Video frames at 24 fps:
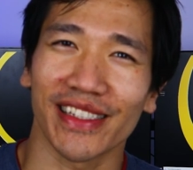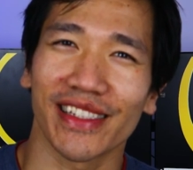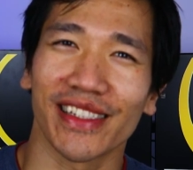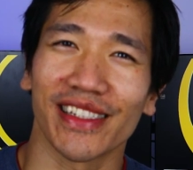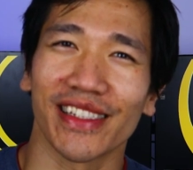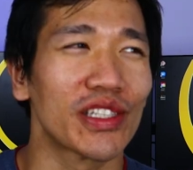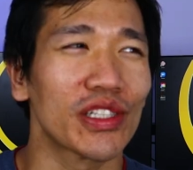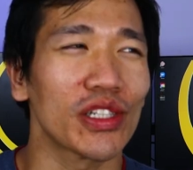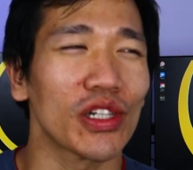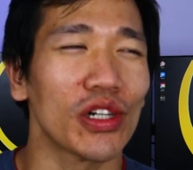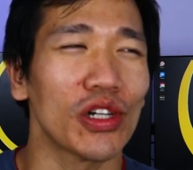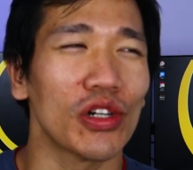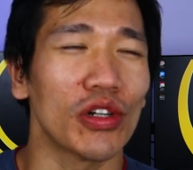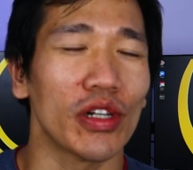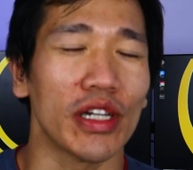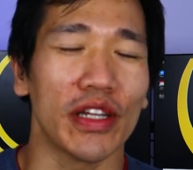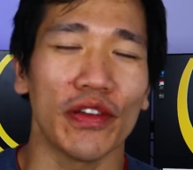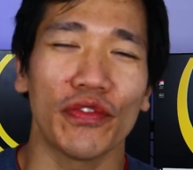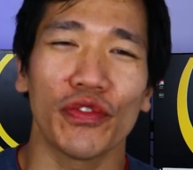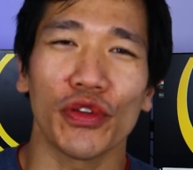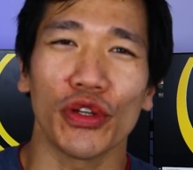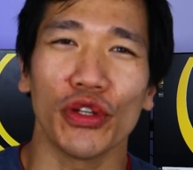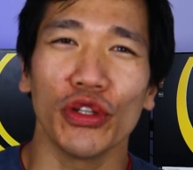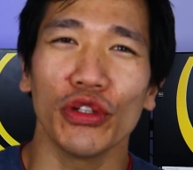So
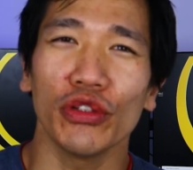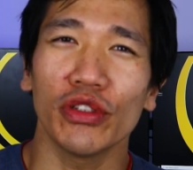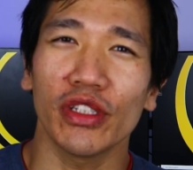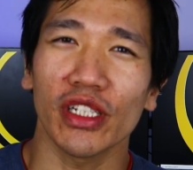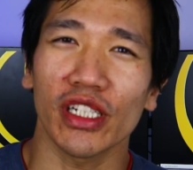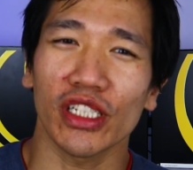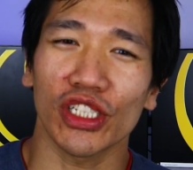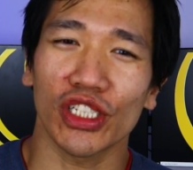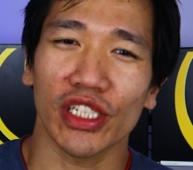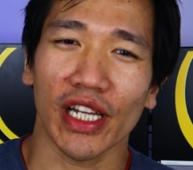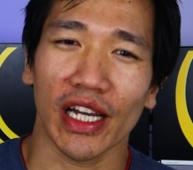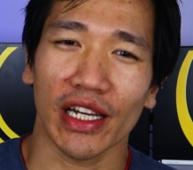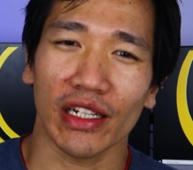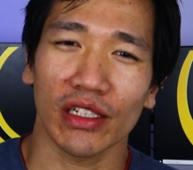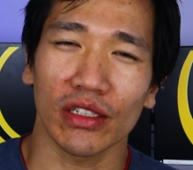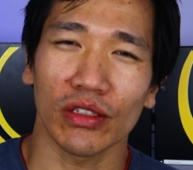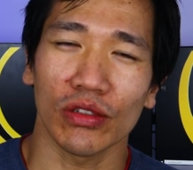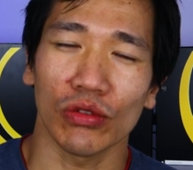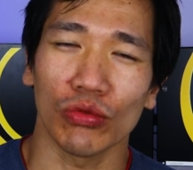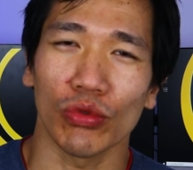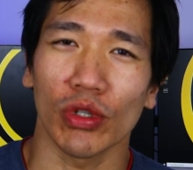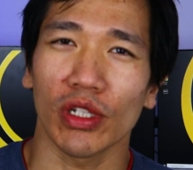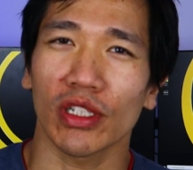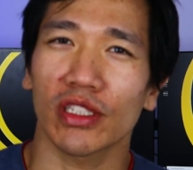if you're new to the
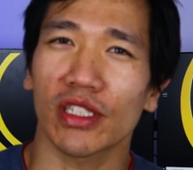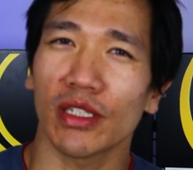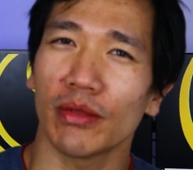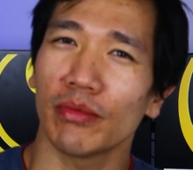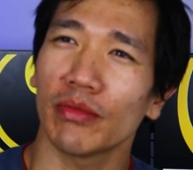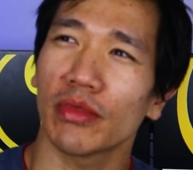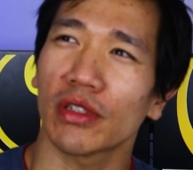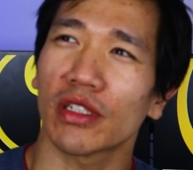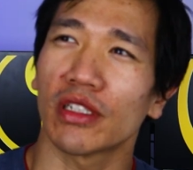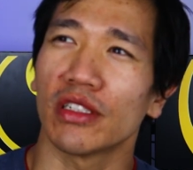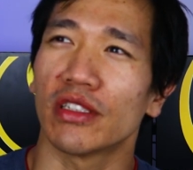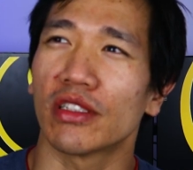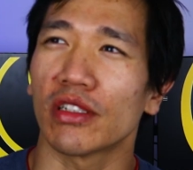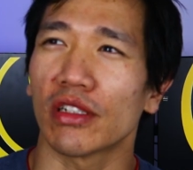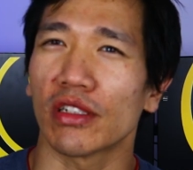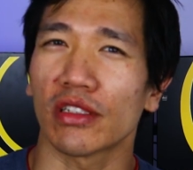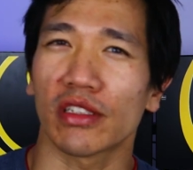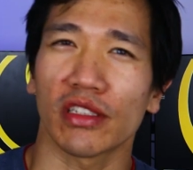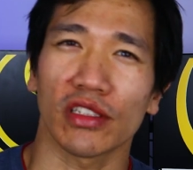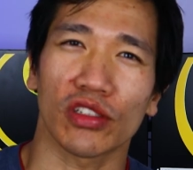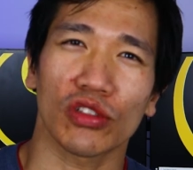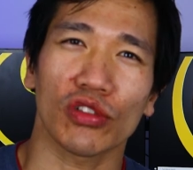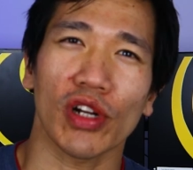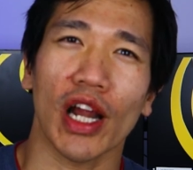channel, welcome, consider
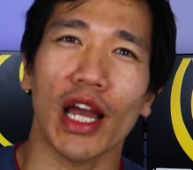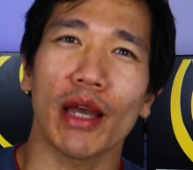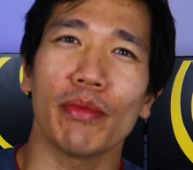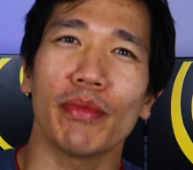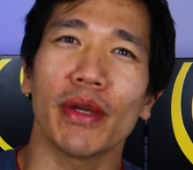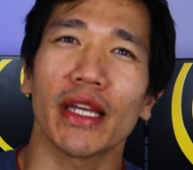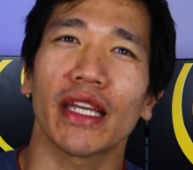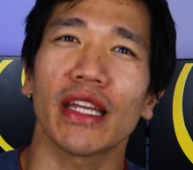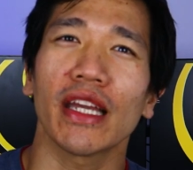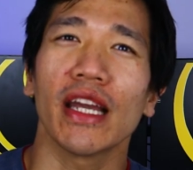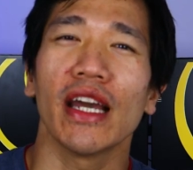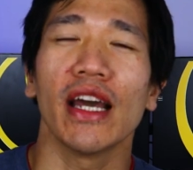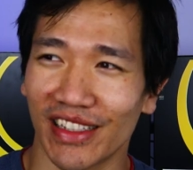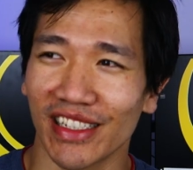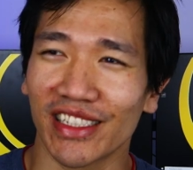subscribing.